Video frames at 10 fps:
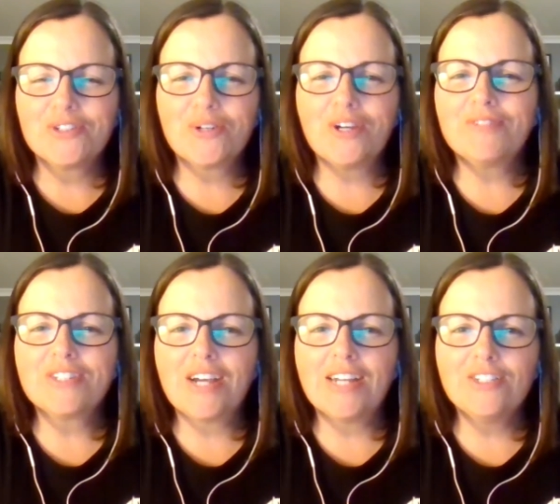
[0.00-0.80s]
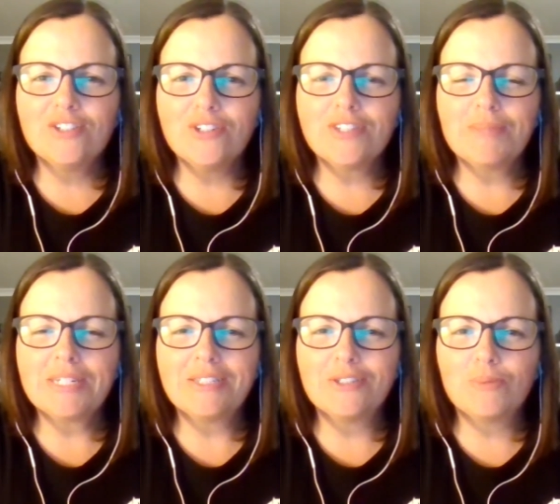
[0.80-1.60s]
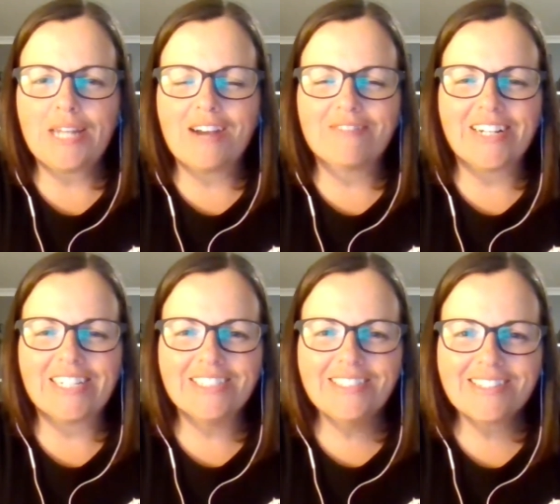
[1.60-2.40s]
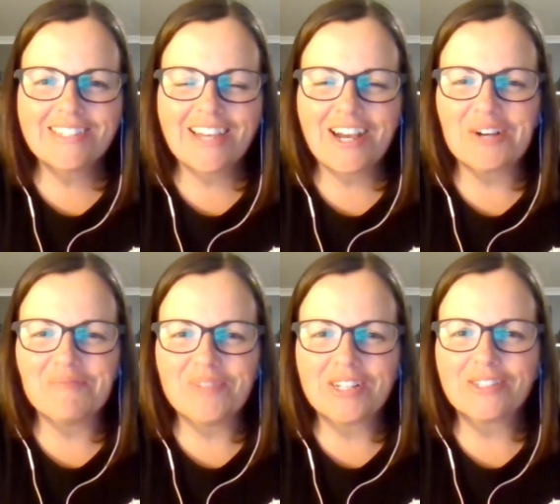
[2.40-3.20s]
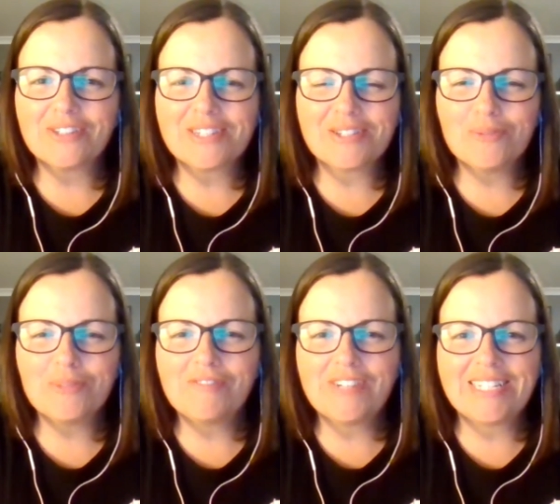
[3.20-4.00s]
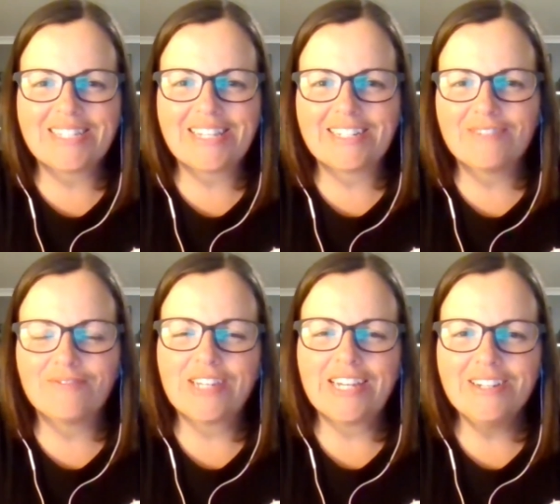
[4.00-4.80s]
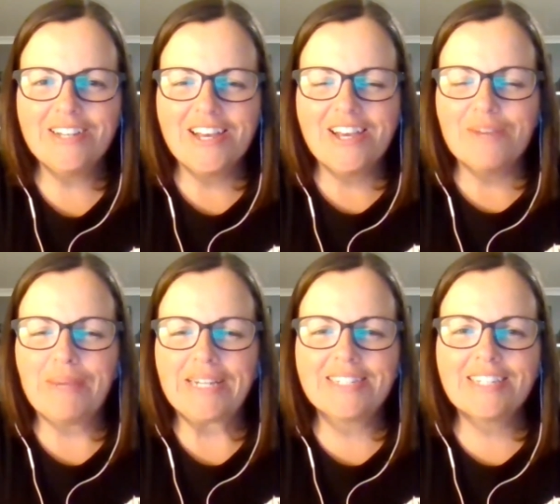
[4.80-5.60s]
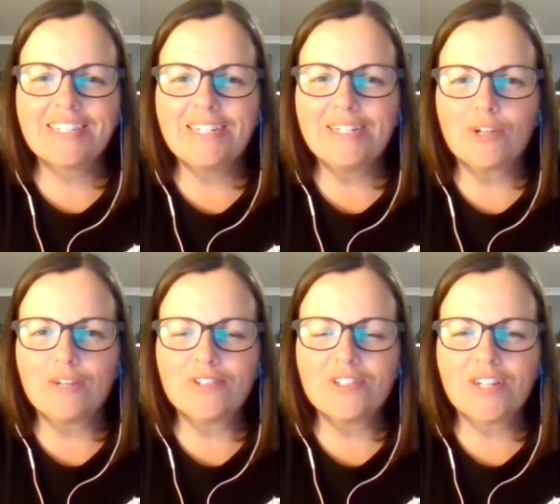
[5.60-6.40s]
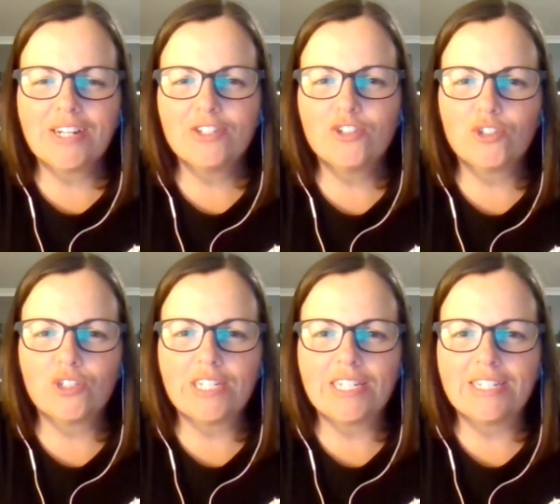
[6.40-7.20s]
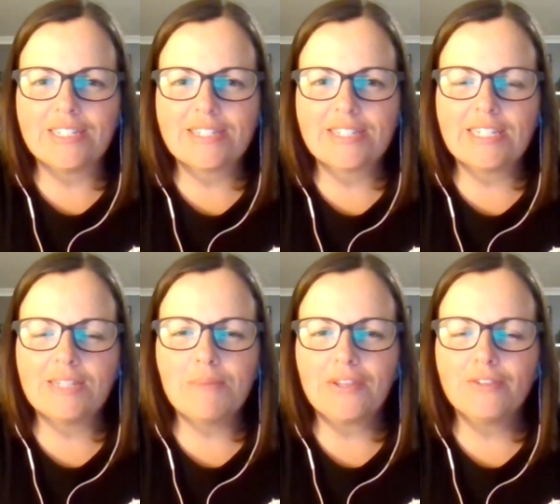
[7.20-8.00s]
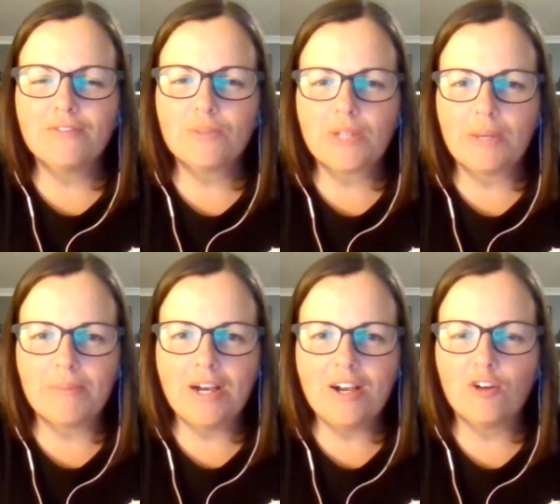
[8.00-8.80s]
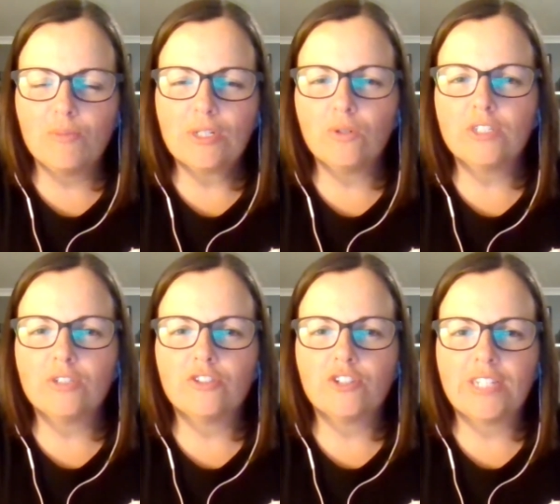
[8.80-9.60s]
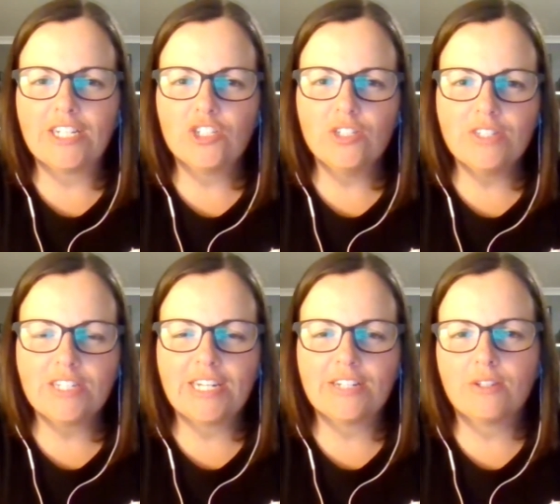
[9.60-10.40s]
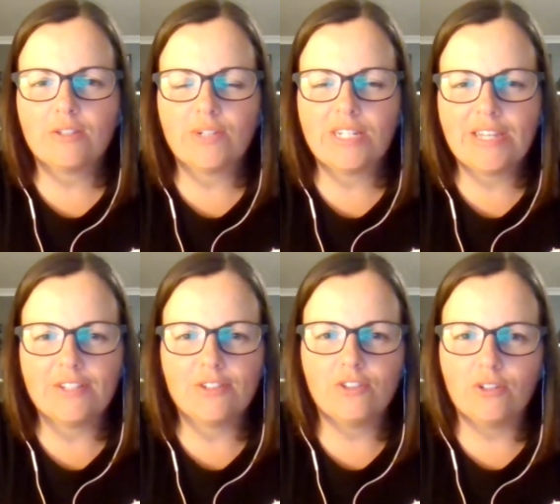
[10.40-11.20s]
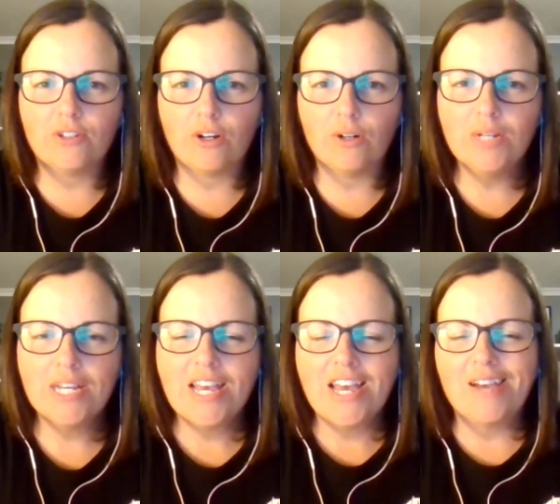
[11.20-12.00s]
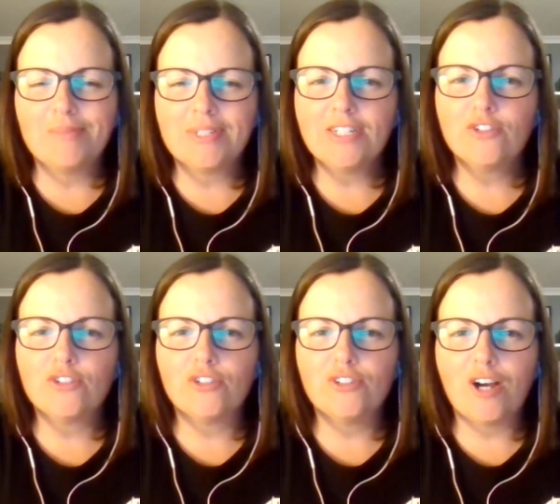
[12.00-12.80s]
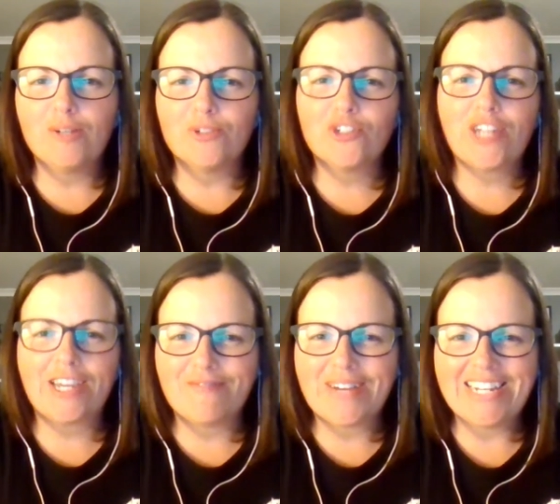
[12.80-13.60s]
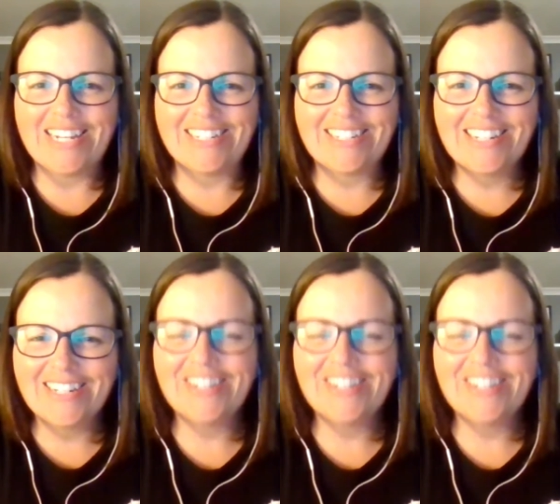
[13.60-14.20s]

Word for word: so i've decided to do something a little bit outrageous um, there's a little bit of an incentive there basically what i've decided to do is in the month of september i'll be calling on donations to get to the $3000 goal and when I do, I will shave my head.